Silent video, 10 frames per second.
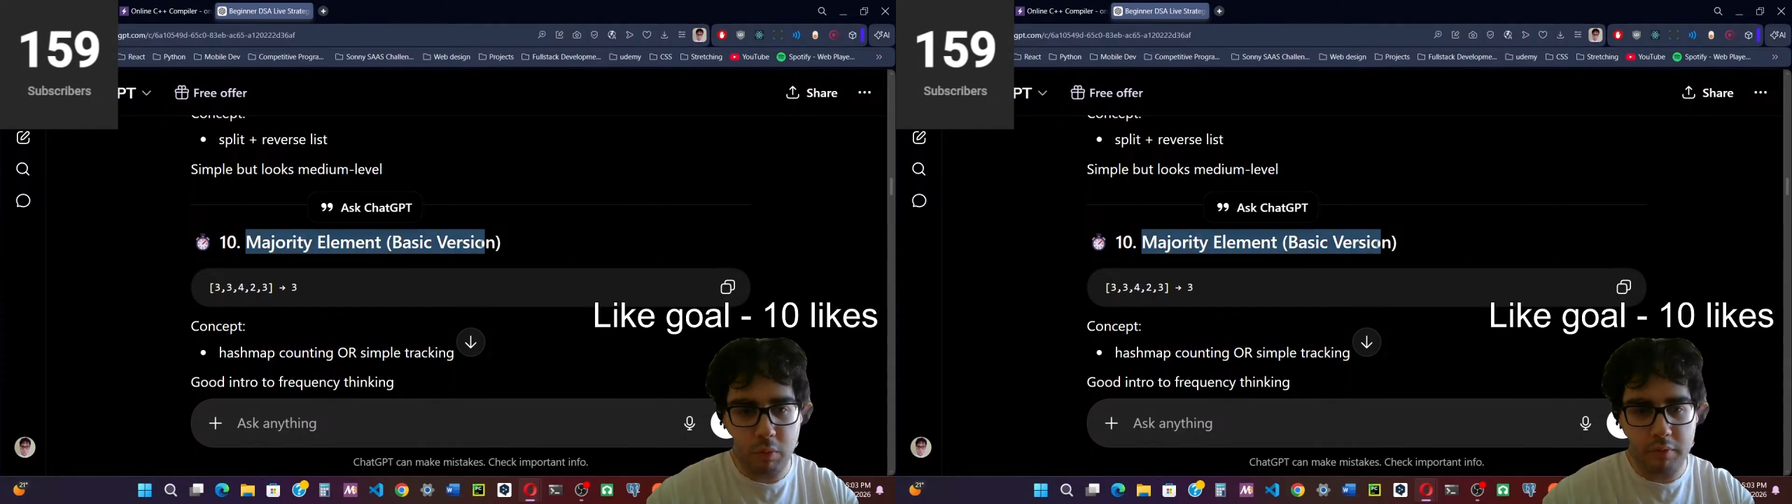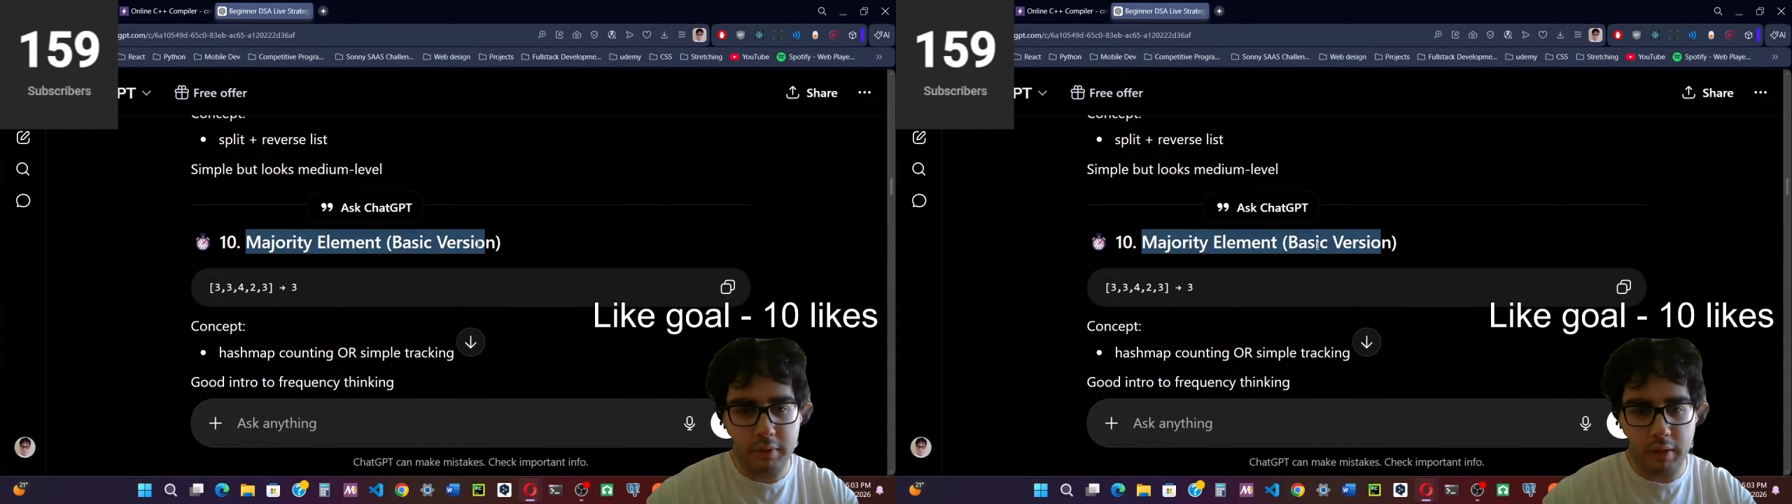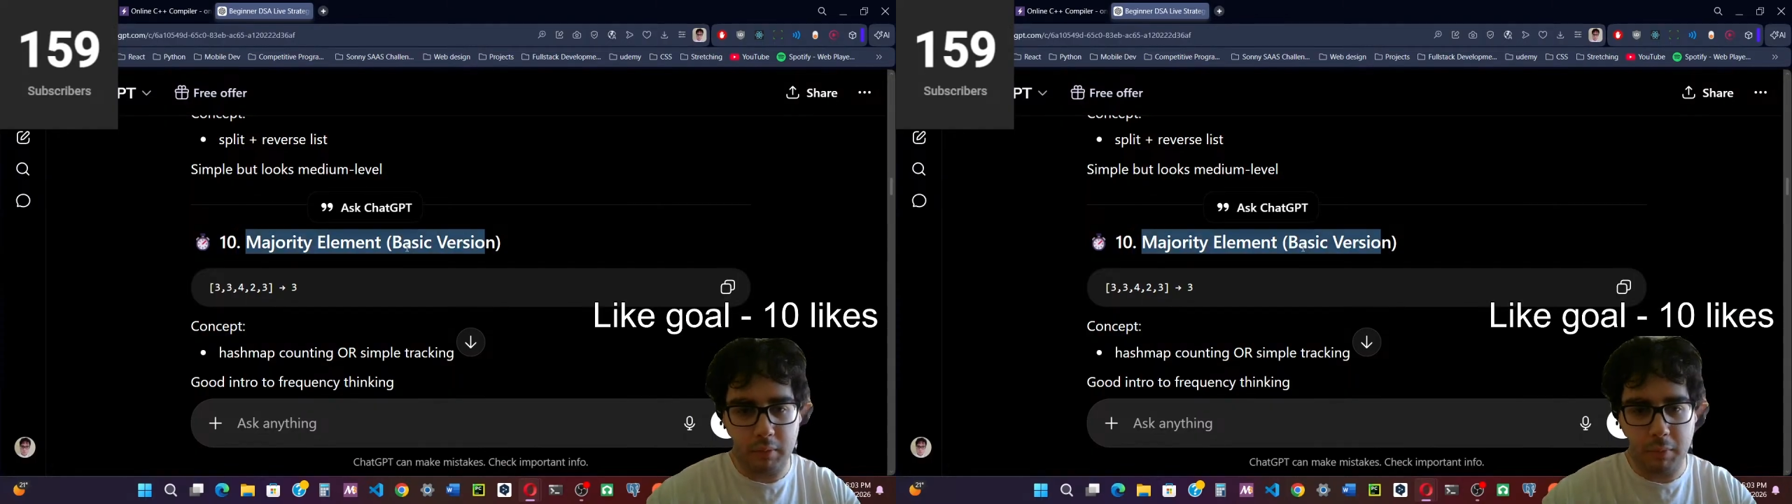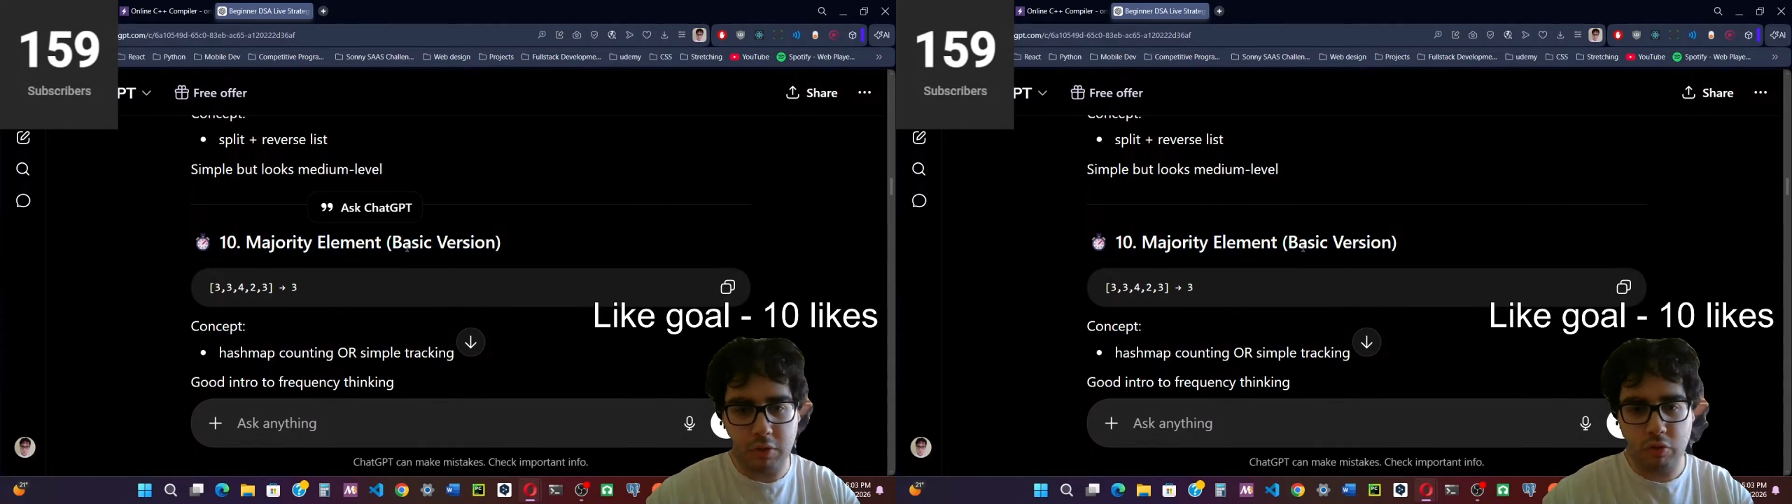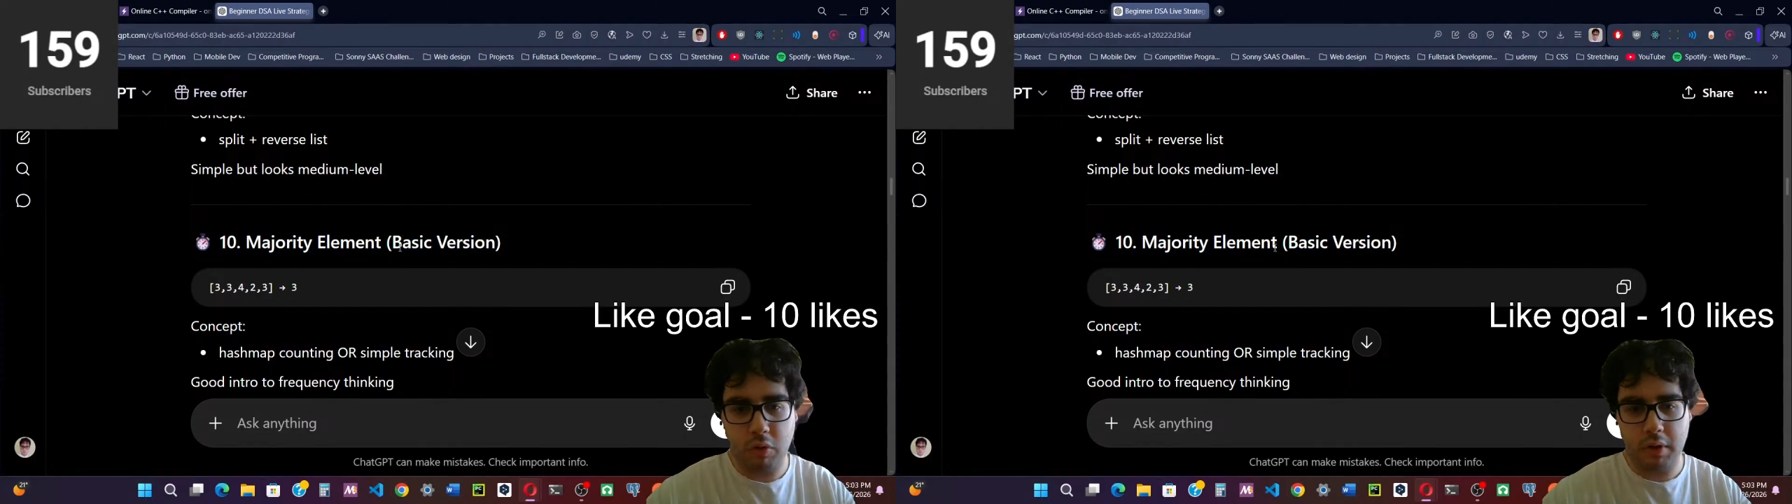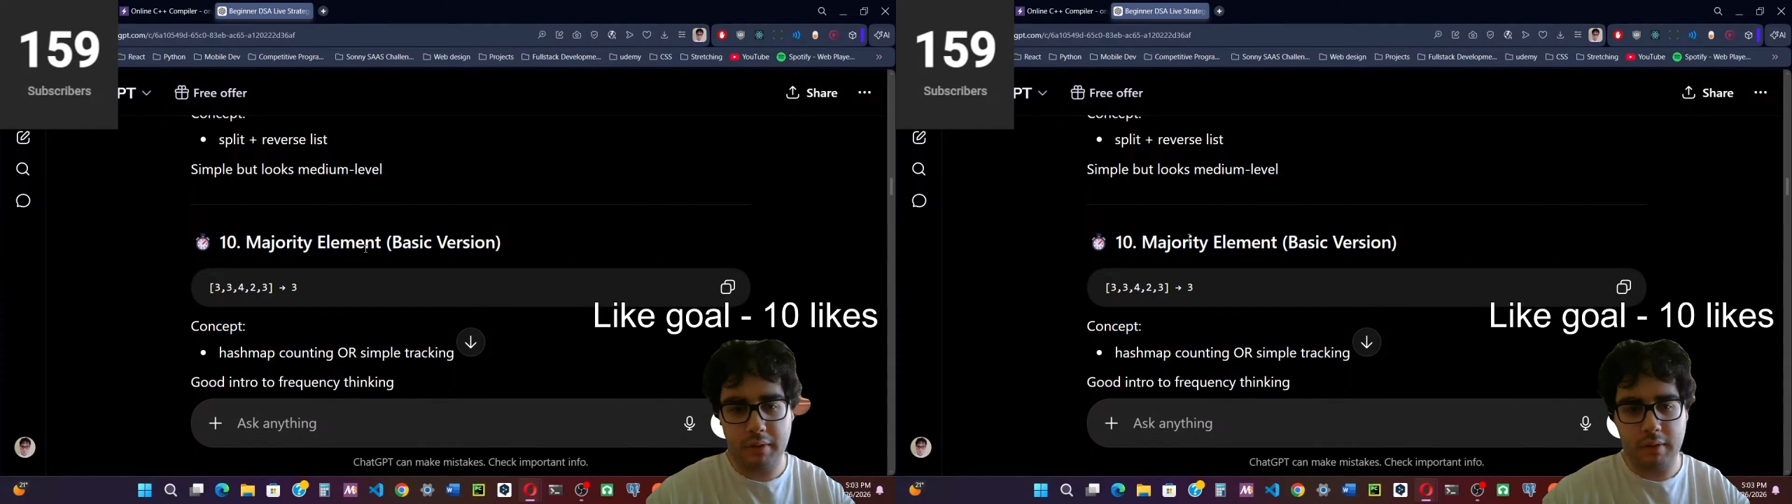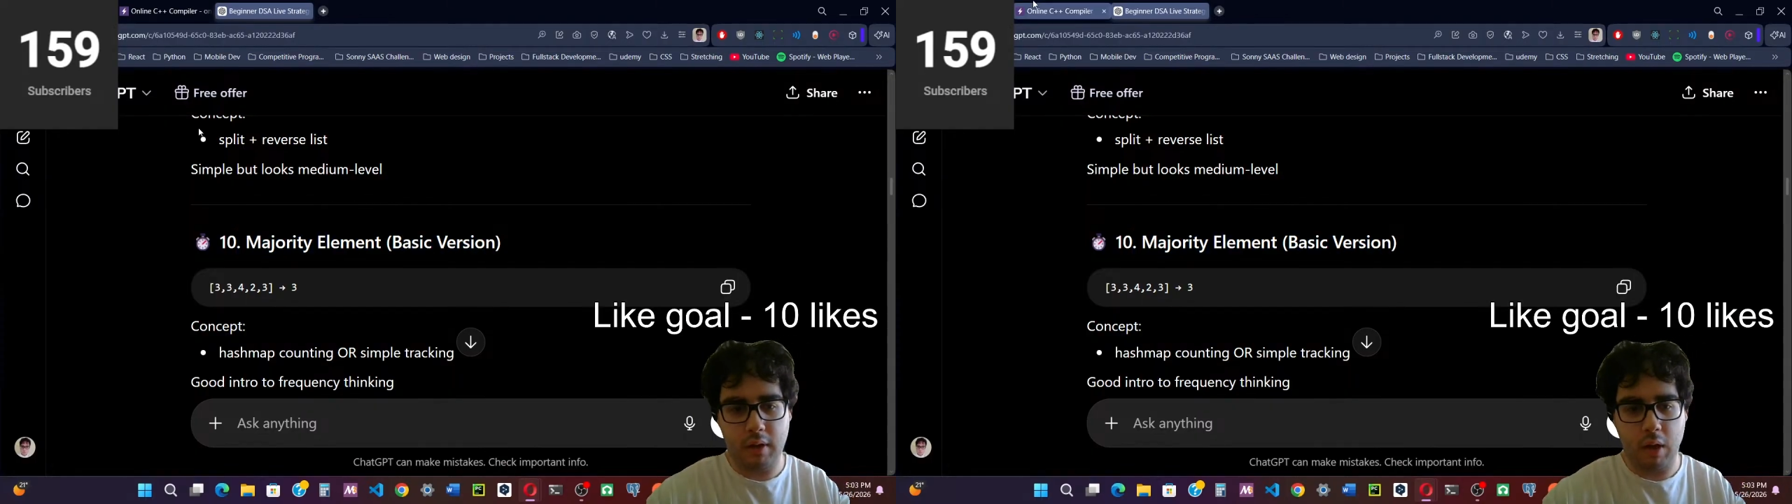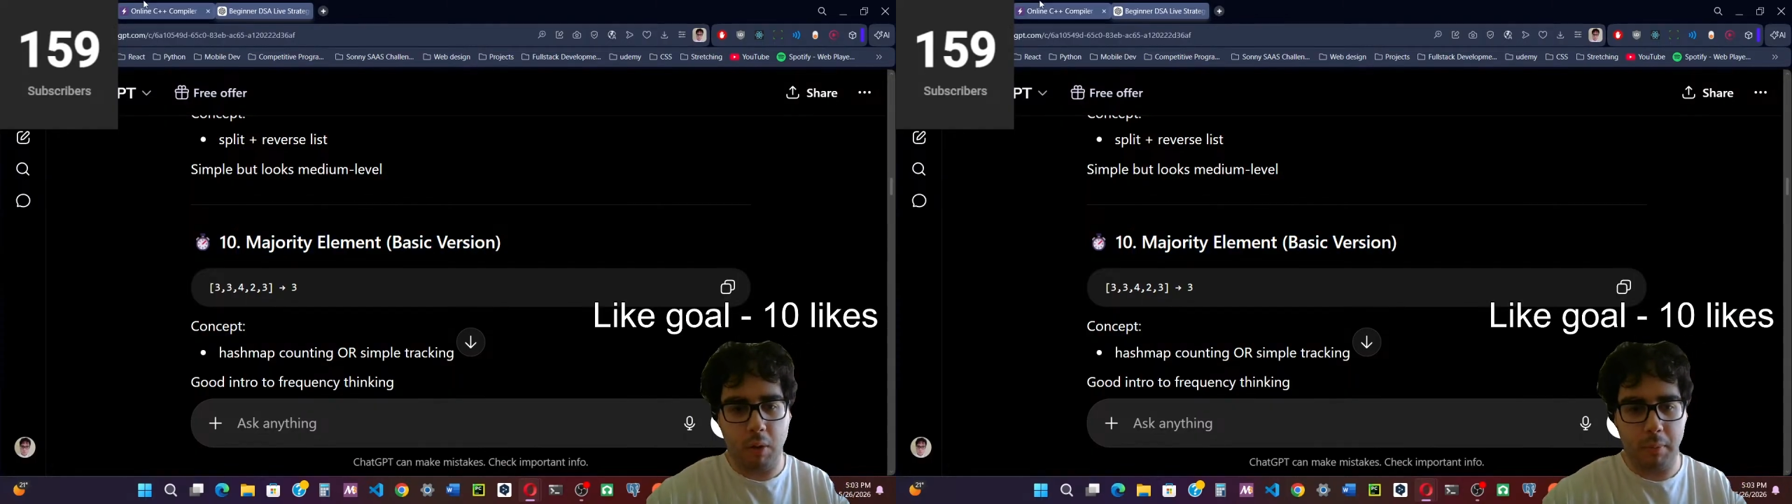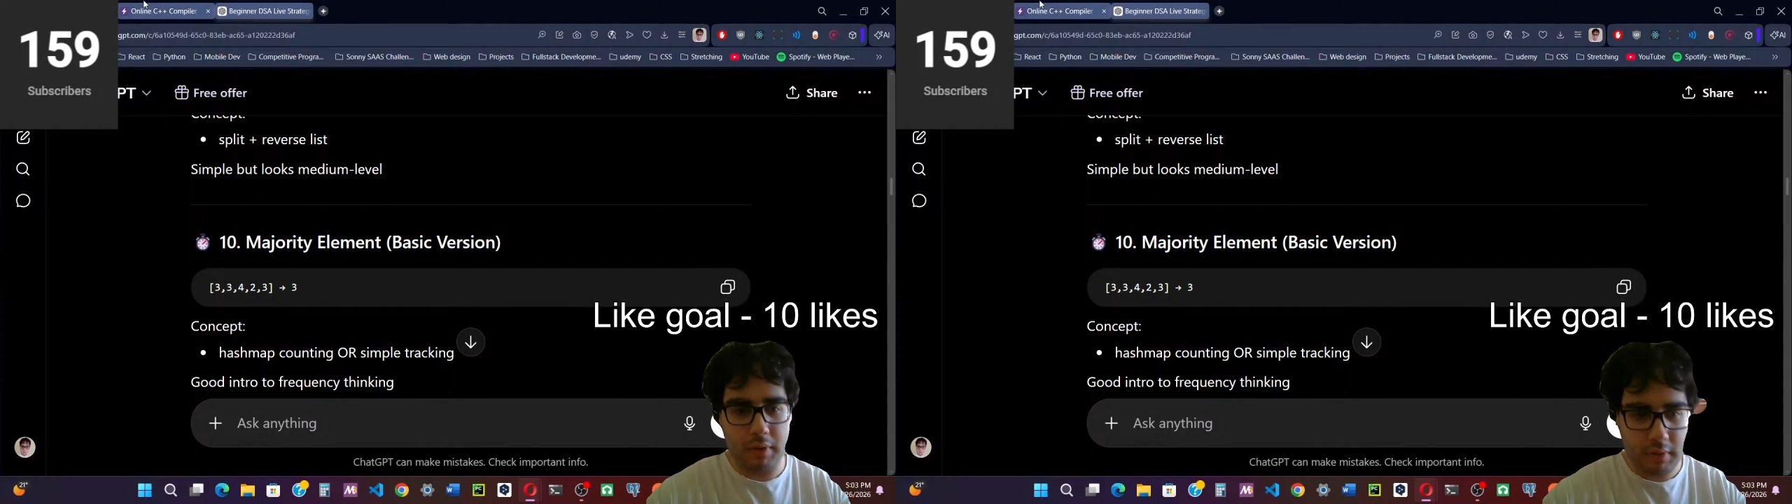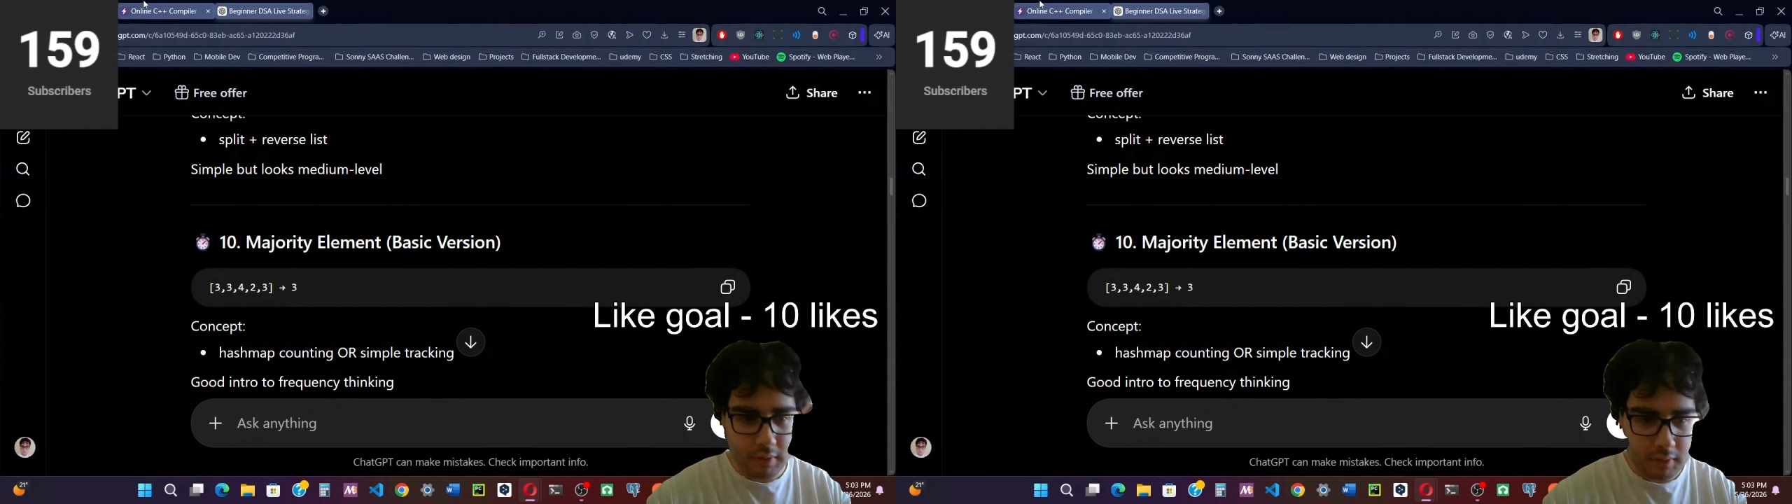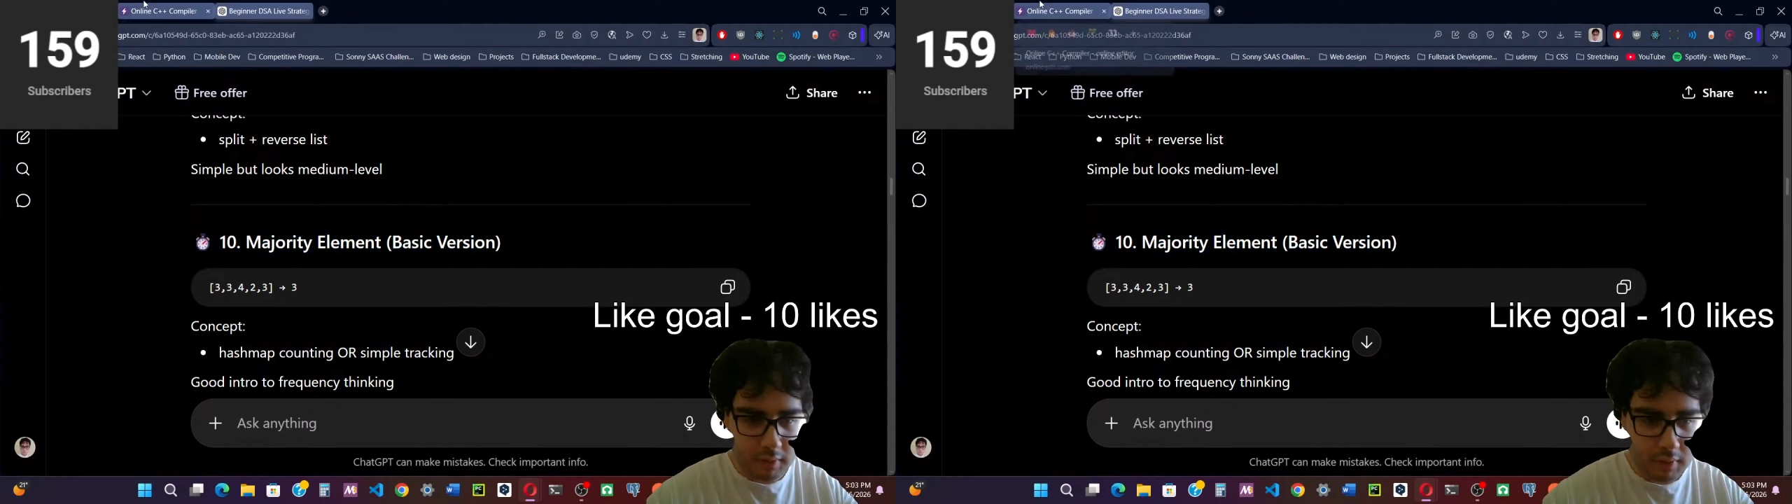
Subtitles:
We've got majority element.